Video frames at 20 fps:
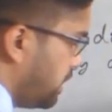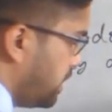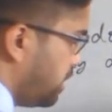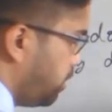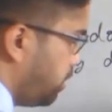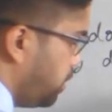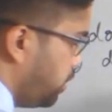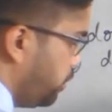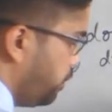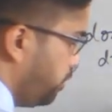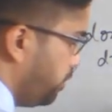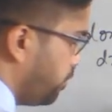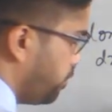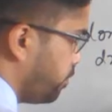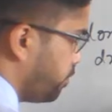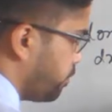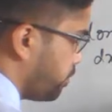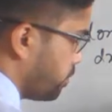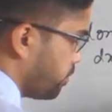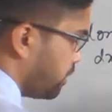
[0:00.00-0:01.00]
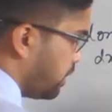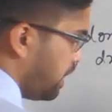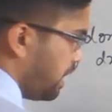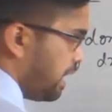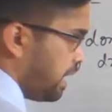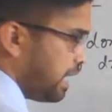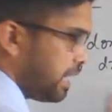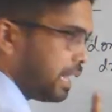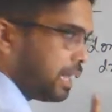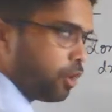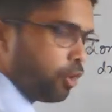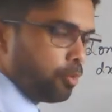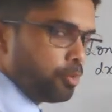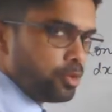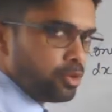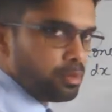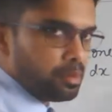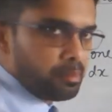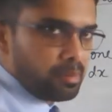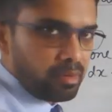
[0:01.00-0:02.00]
dw, and I hope
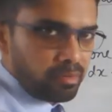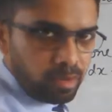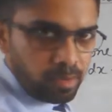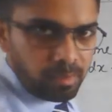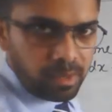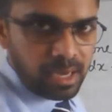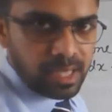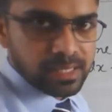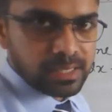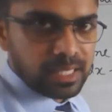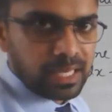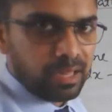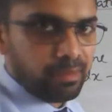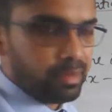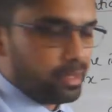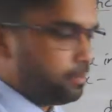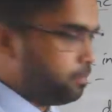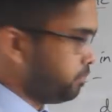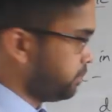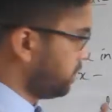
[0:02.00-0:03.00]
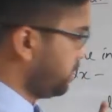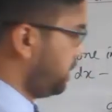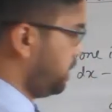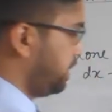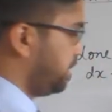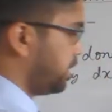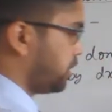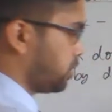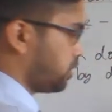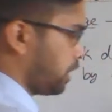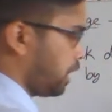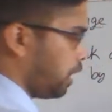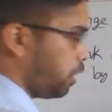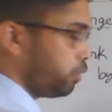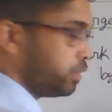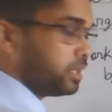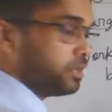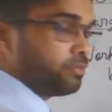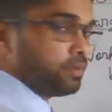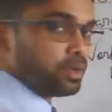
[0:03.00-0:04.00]
you remember from class 11 that
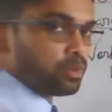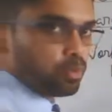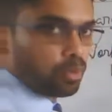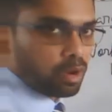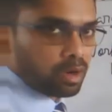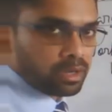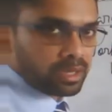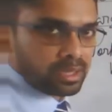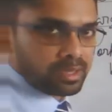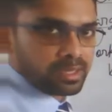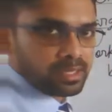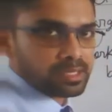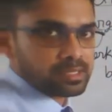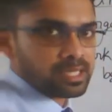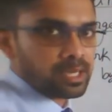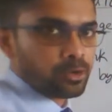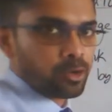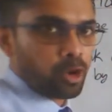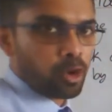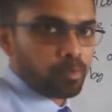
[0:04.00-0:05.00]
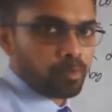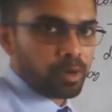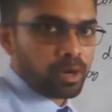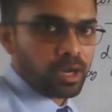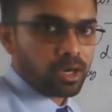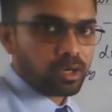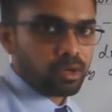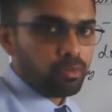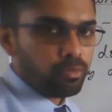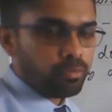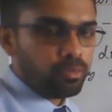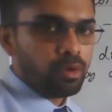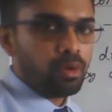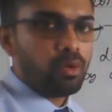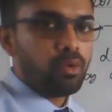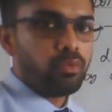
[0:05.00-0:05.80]
how we define work done. It is the dot product of